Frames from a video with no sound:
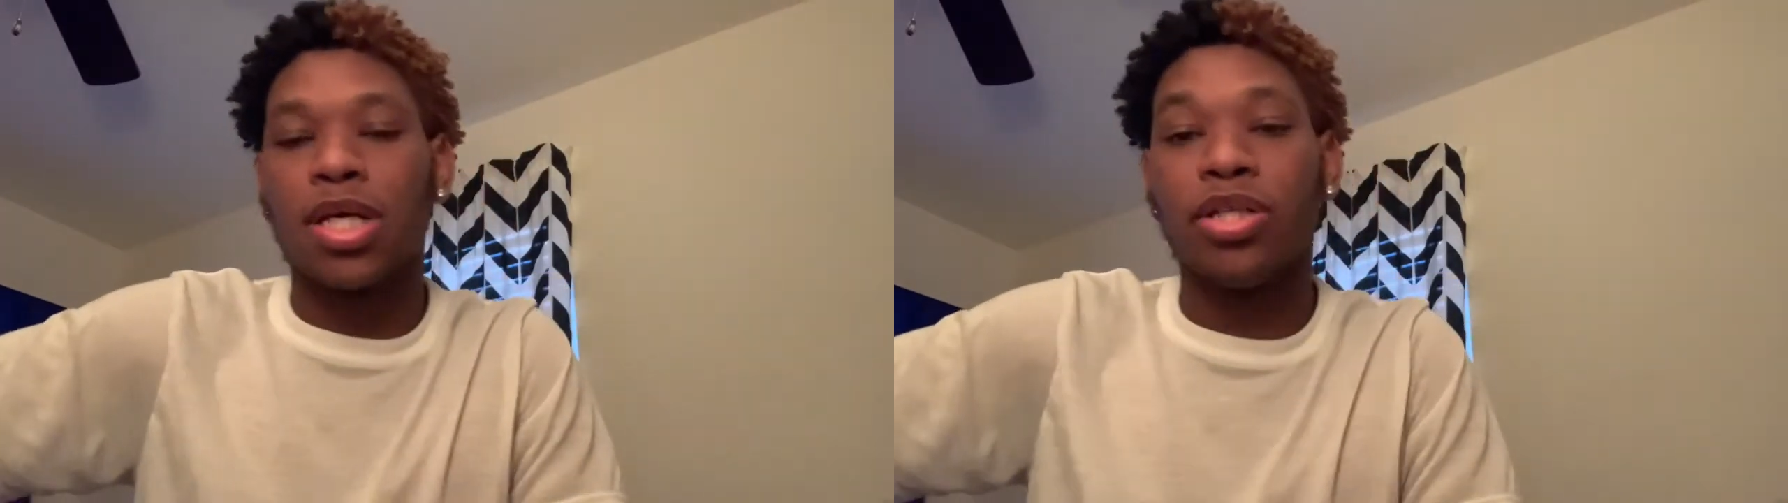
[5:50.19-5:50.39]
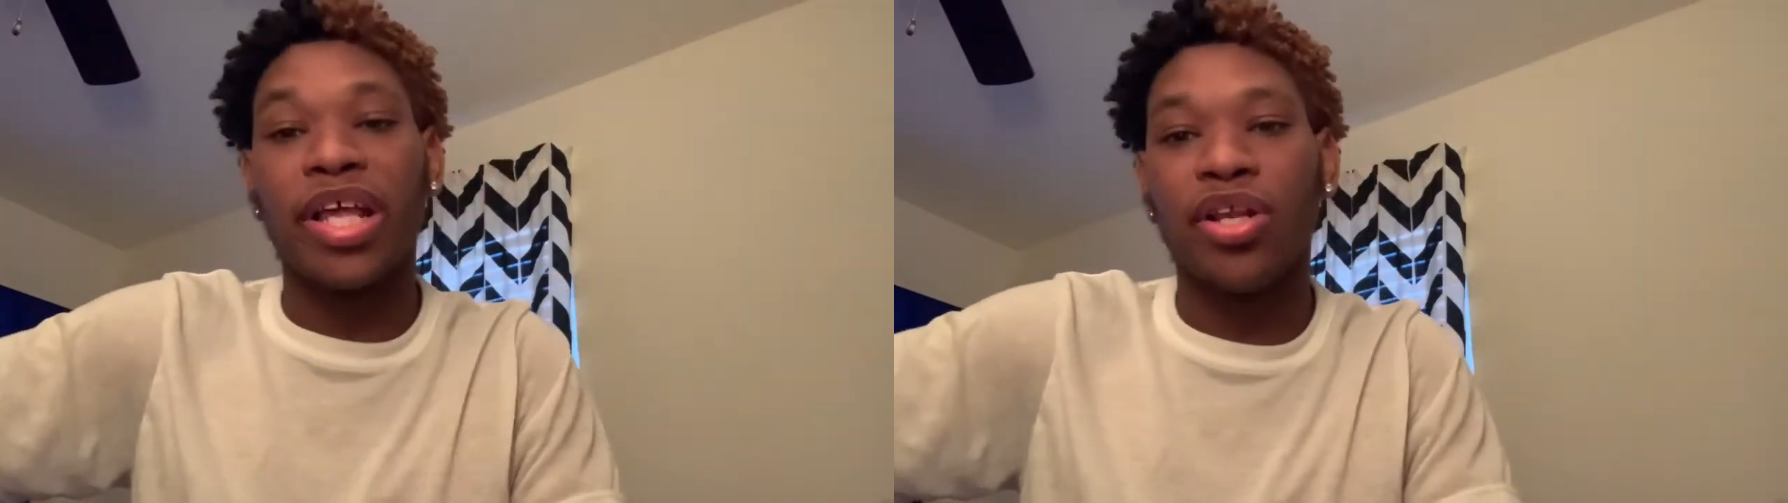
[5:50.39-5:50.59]

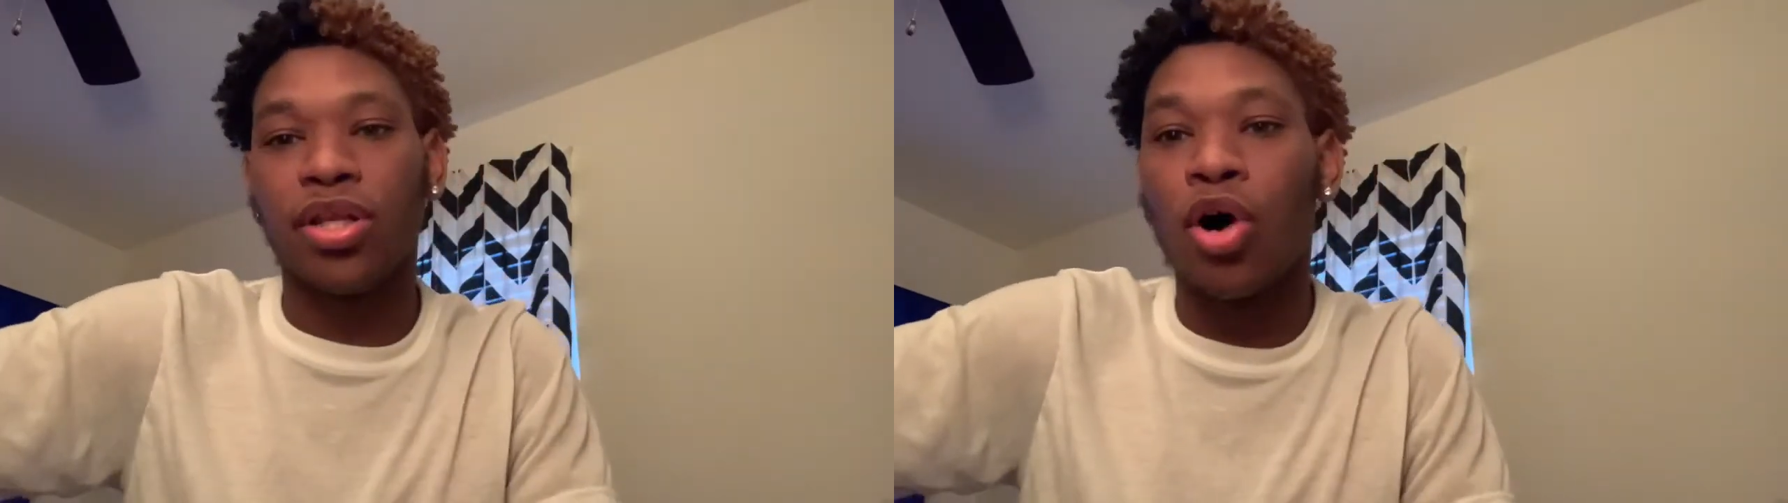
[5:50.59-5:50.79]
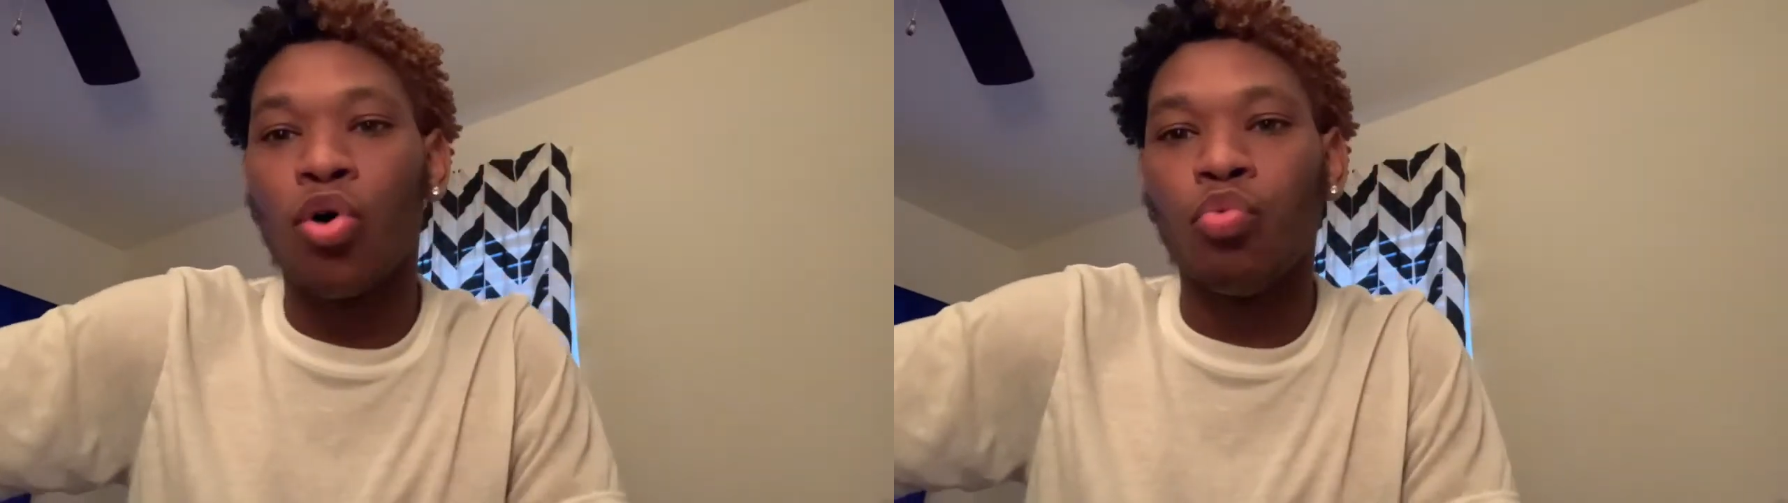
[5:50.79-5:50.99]
they
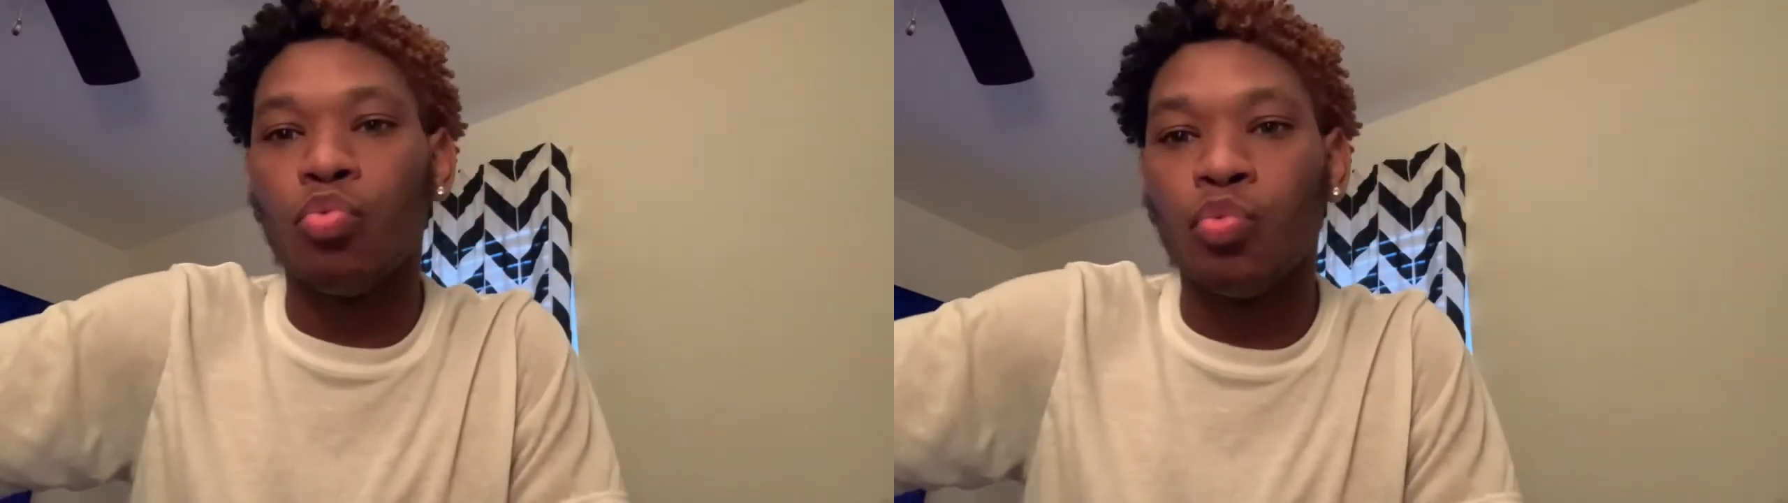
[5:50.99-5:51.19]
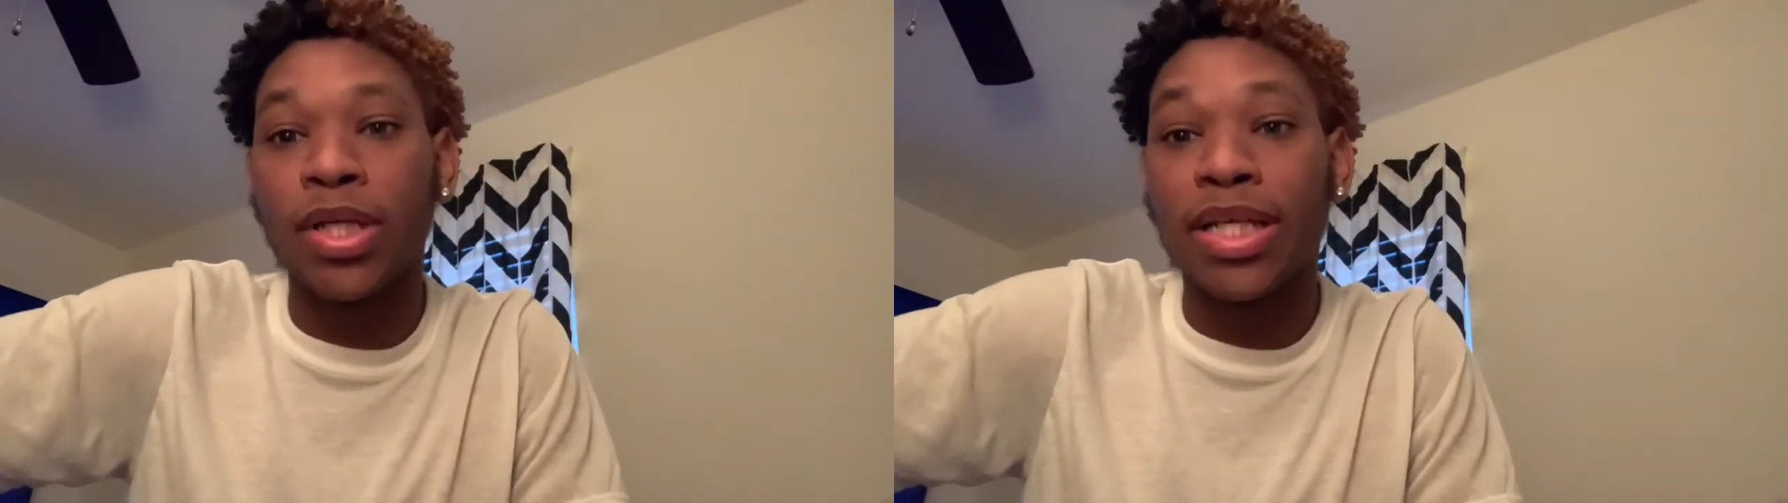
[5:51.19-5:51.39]
don't
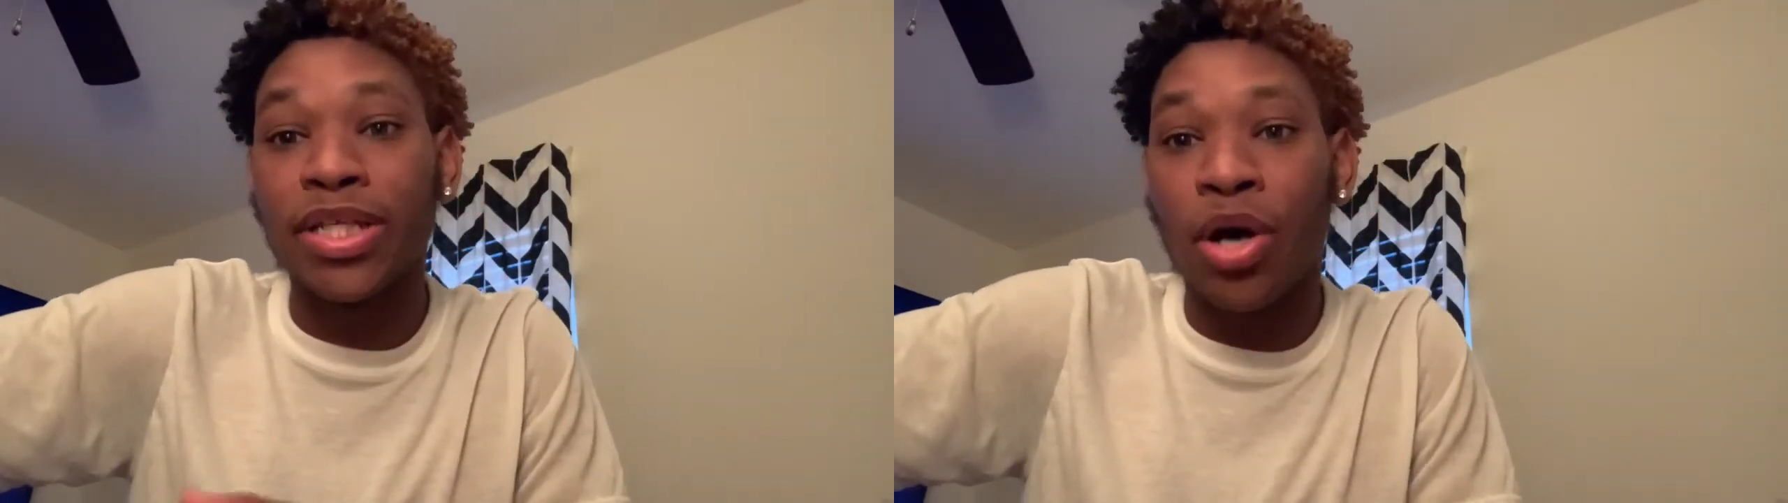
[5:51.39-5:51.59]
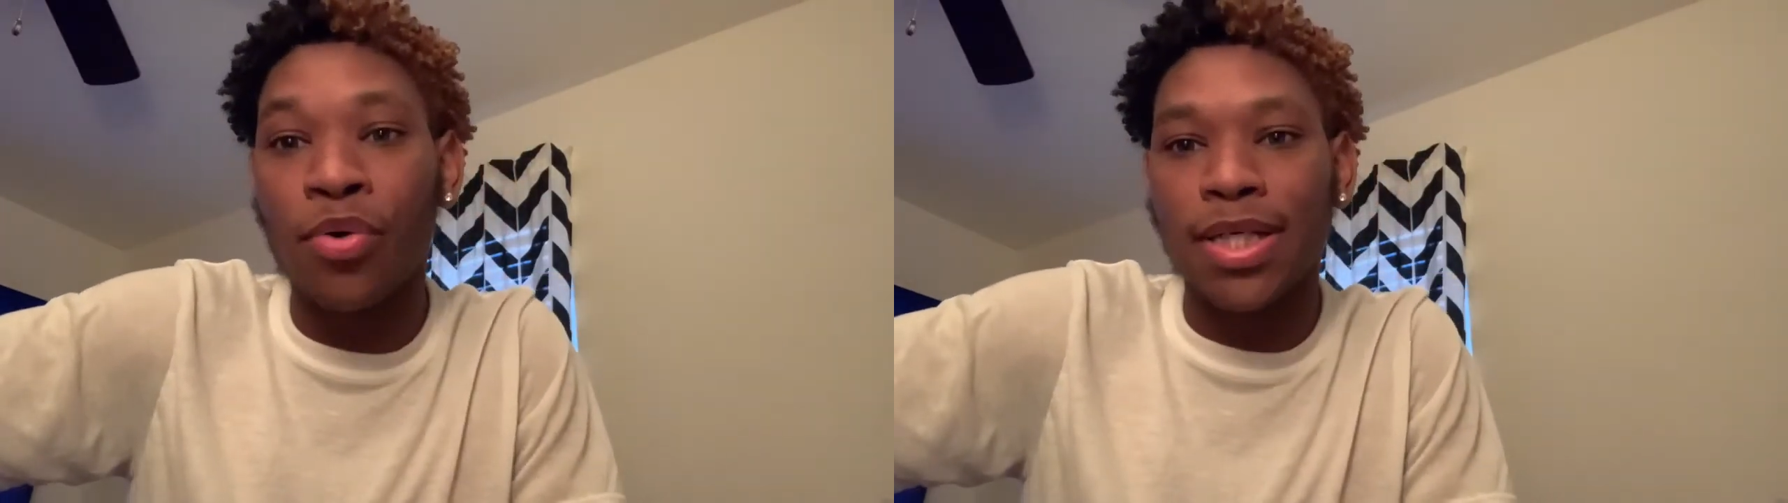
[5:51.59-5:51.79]
really
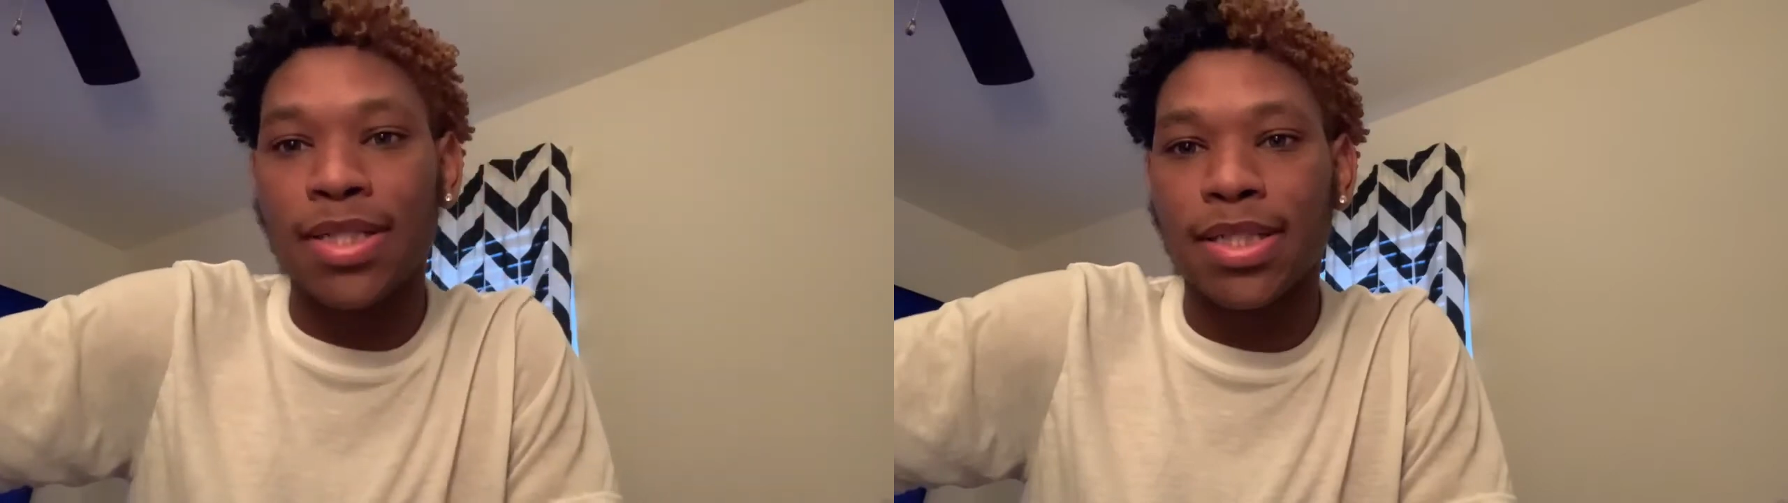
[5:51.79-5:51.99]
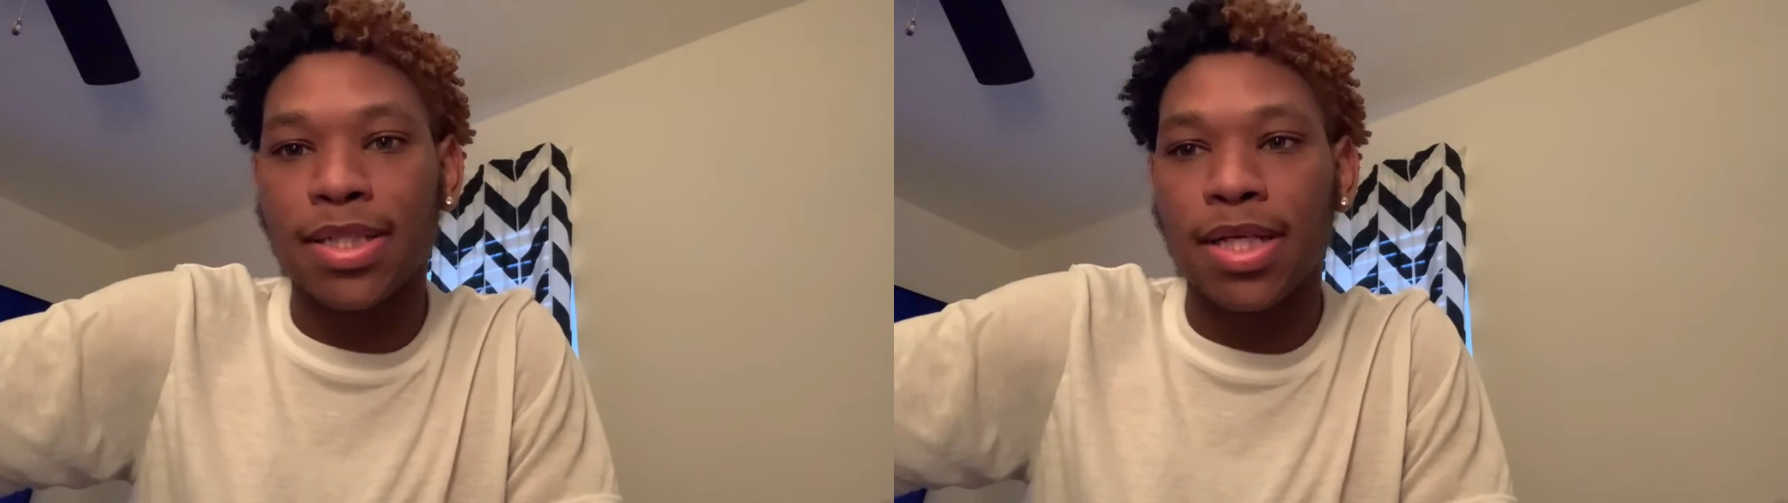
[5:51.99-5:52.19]

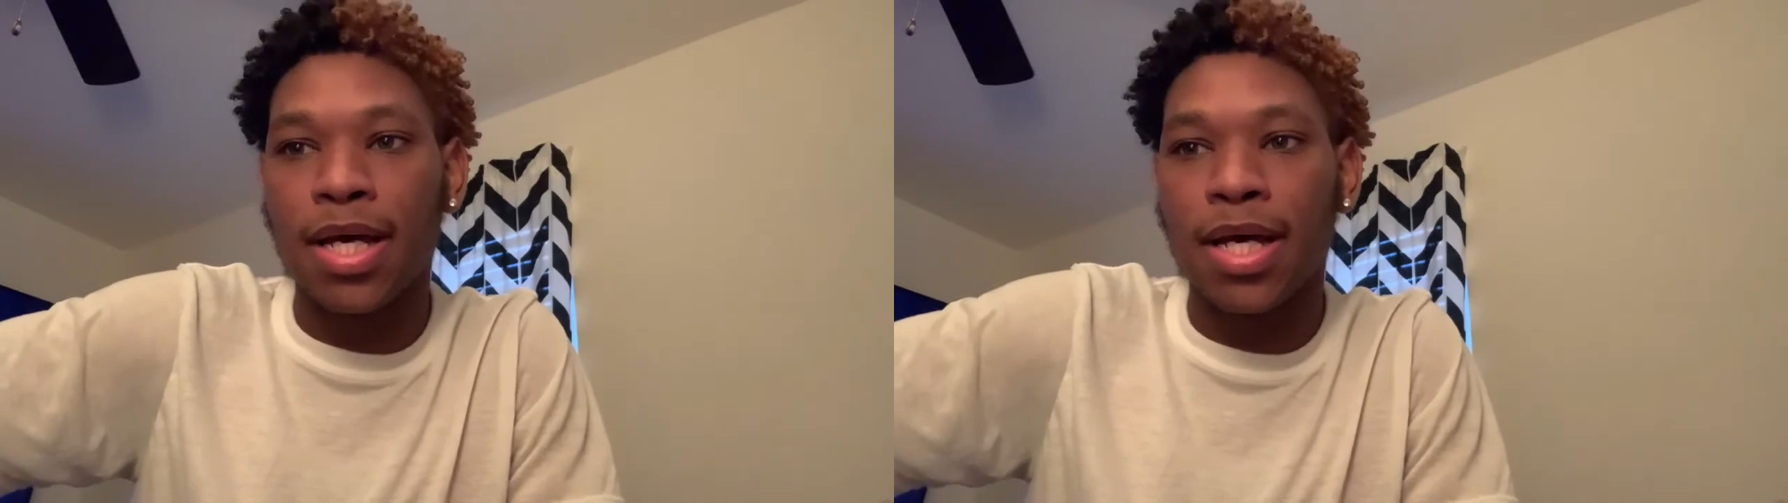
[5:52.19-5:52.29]
notice